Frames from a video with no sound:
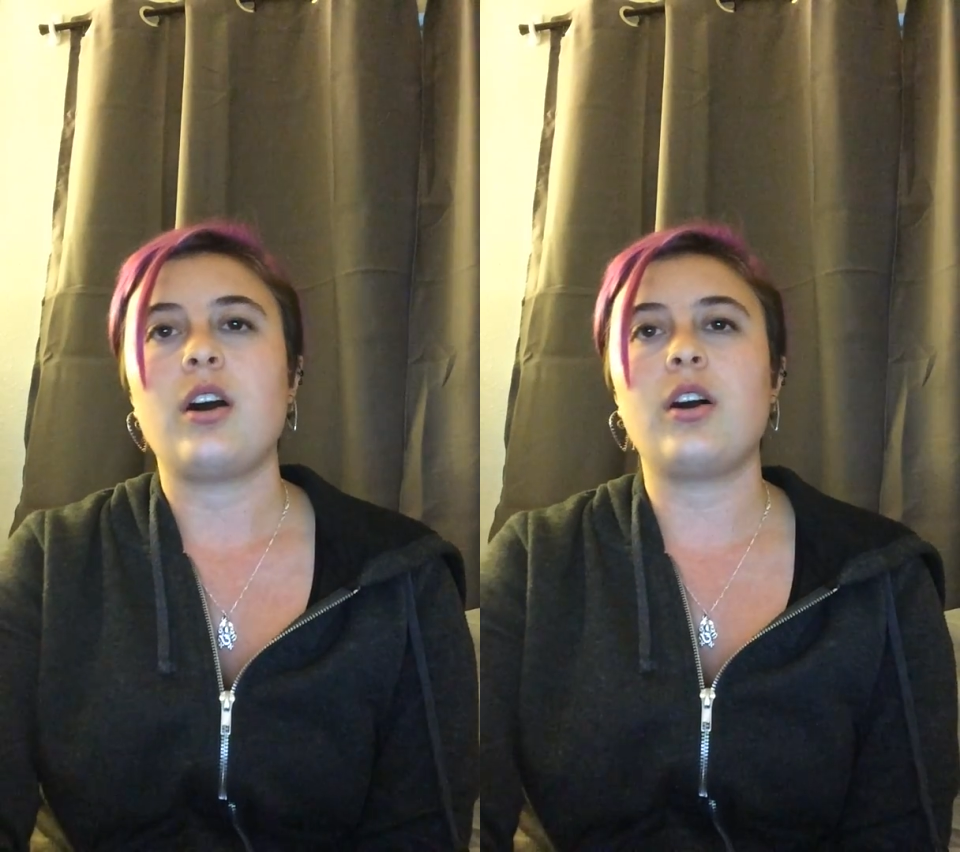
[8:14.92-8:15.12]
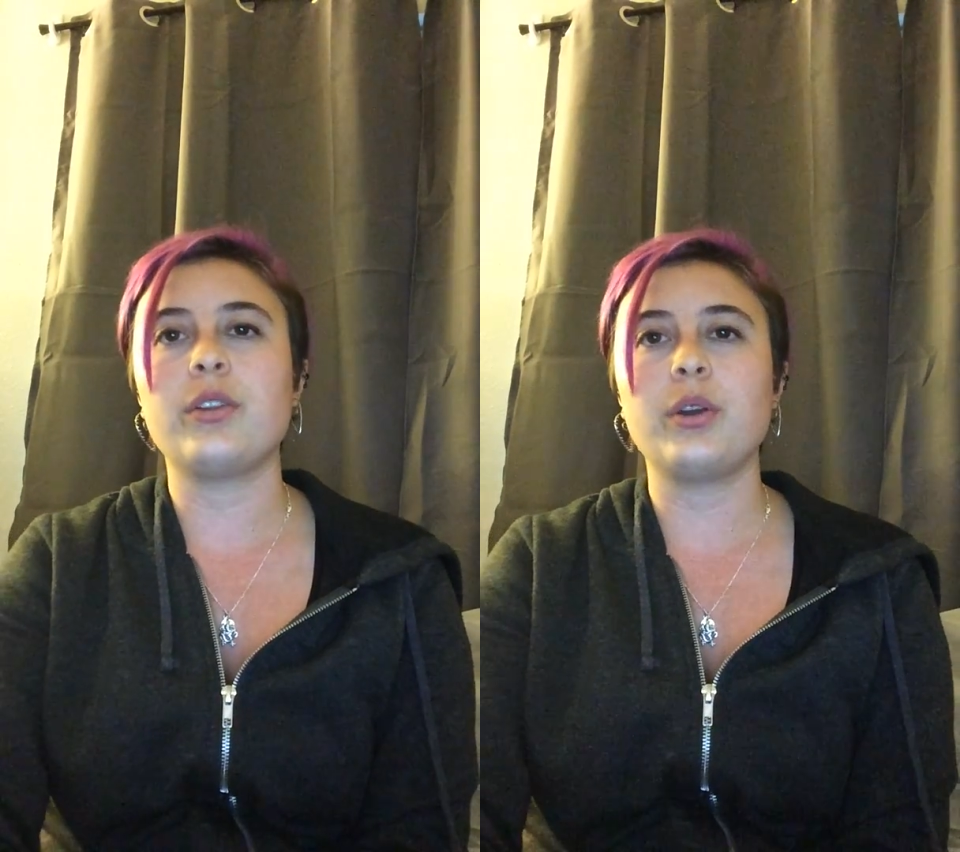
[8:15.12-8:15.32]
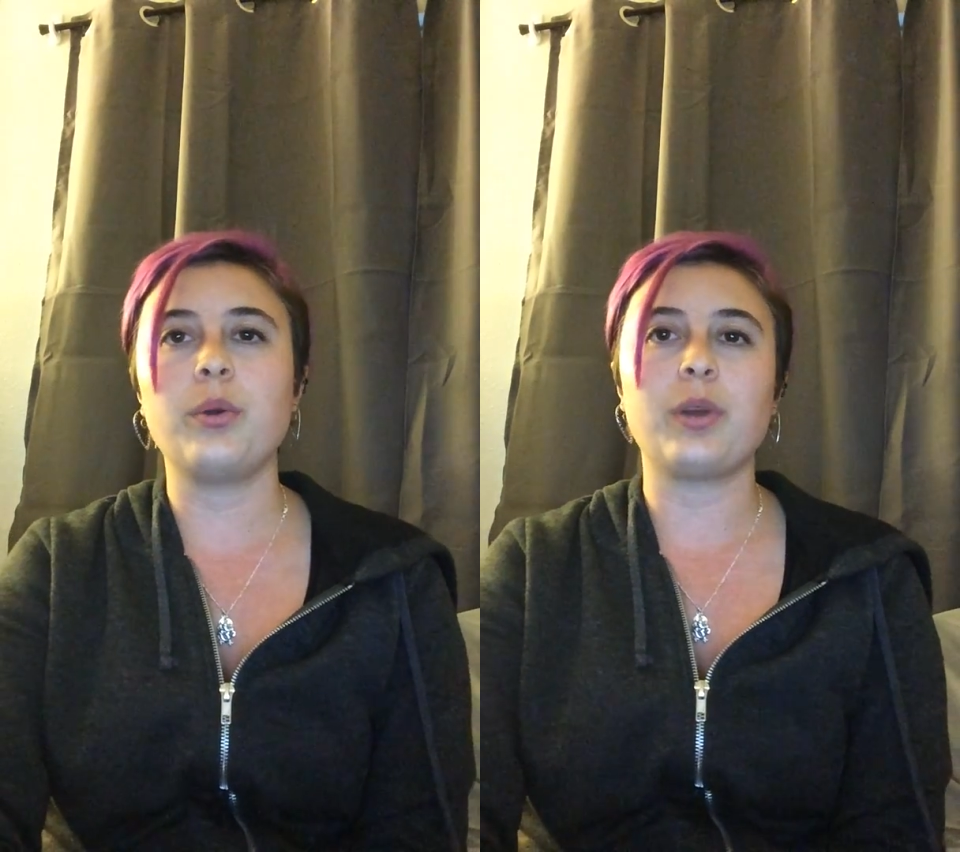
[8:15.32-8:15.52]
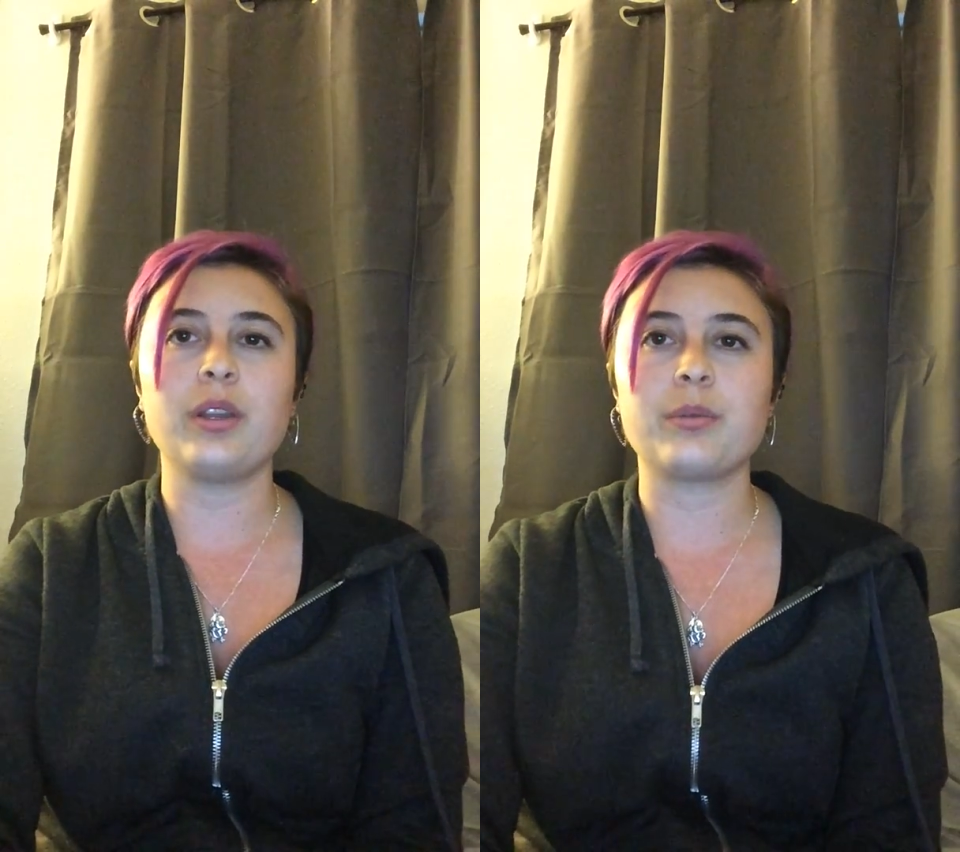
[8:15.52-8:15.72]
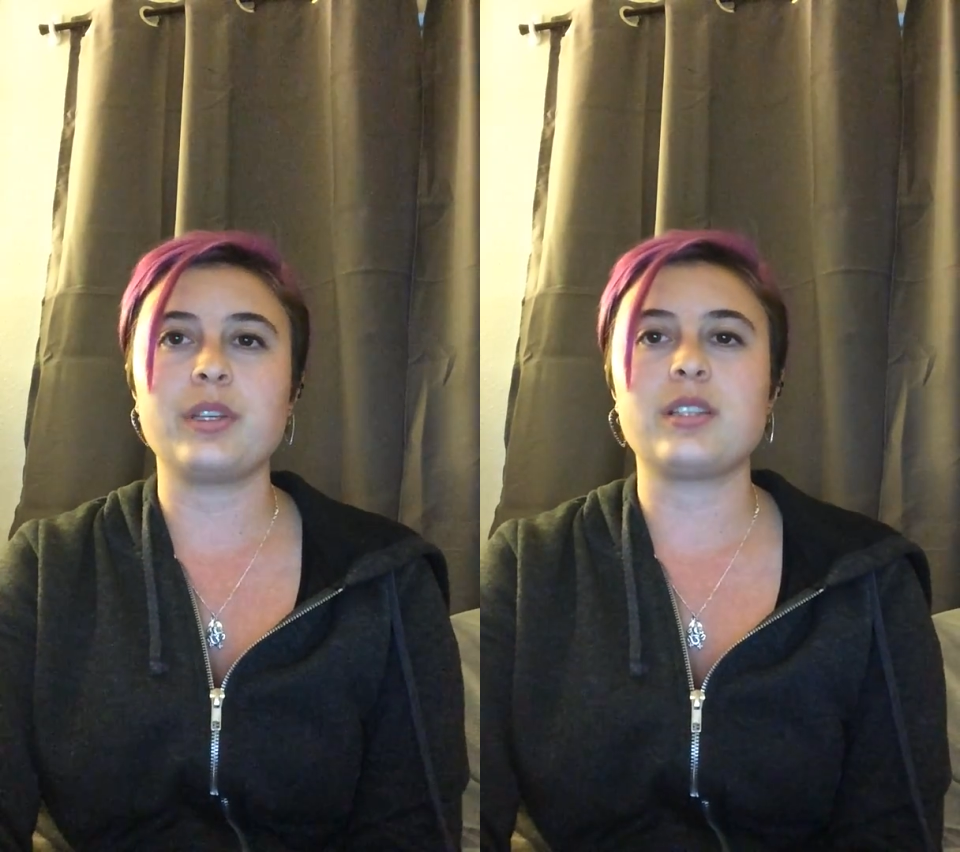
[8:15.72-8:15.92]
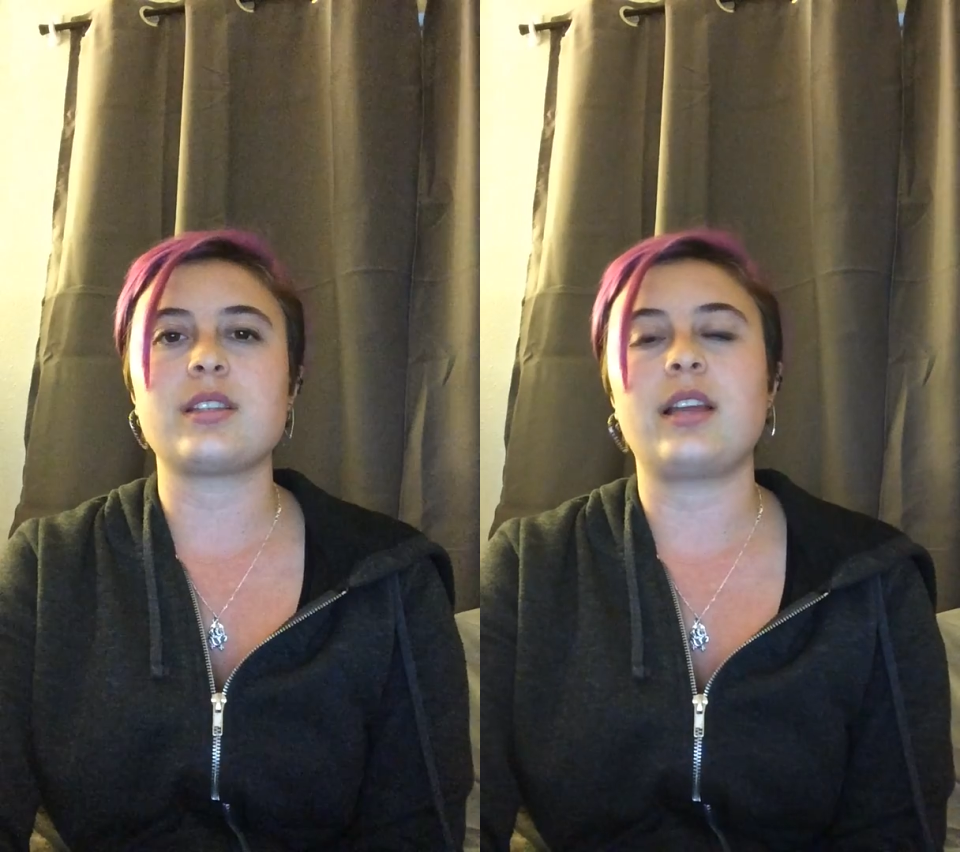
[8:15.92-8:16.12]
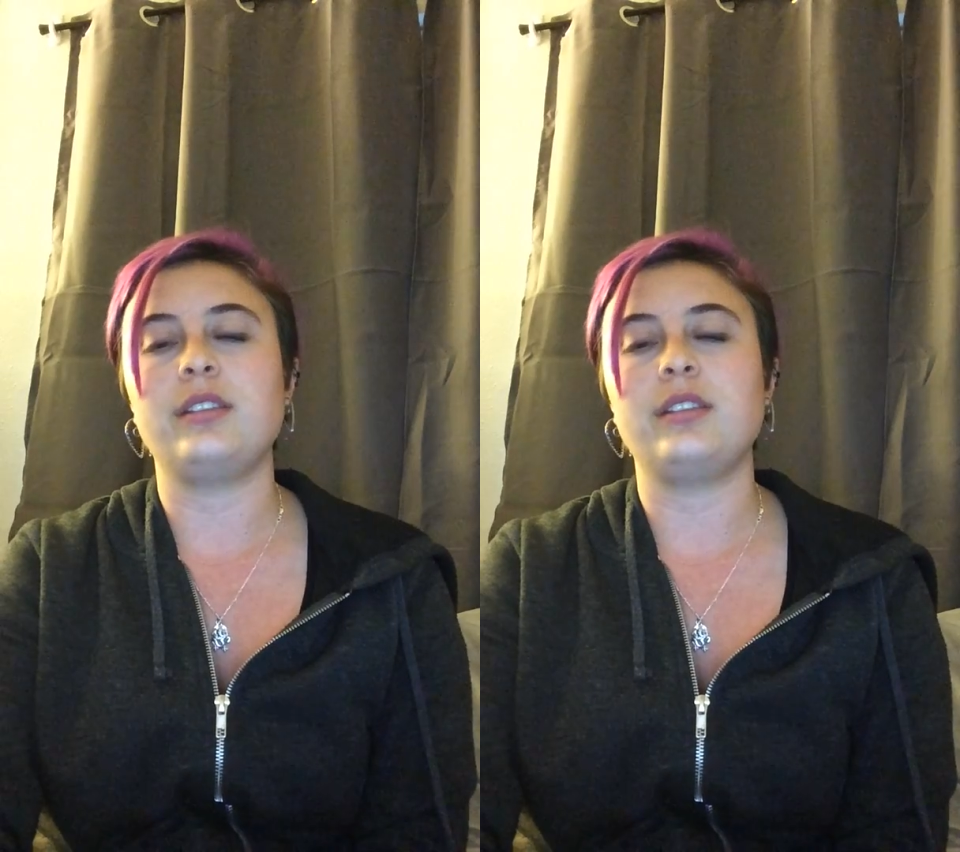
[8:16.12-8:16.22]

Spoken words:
Although one of the reasons I